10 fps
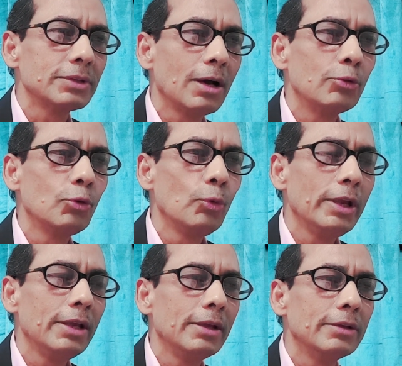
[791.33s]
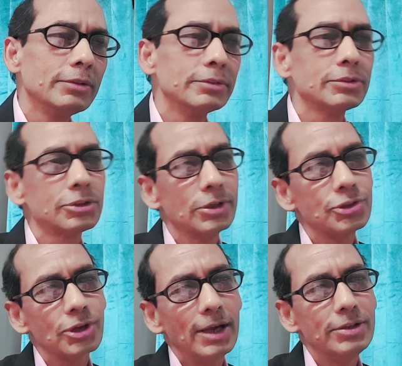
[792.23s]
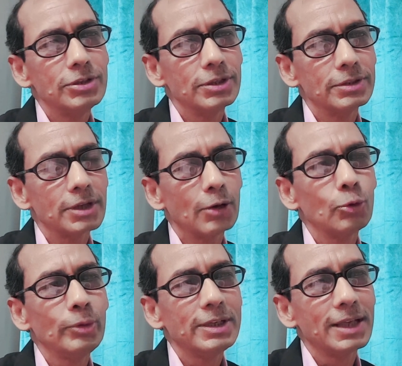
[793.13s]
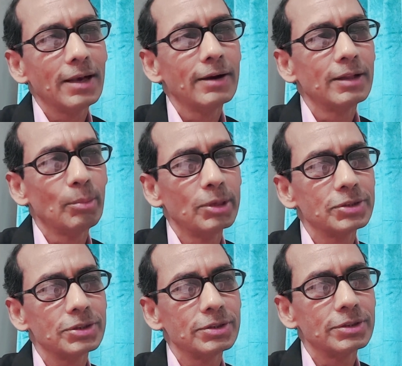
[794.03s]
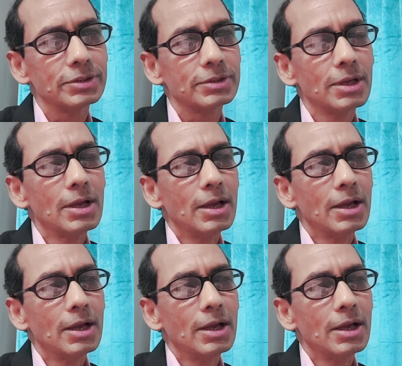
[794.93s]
How do we search engines? How do we tailor the messages?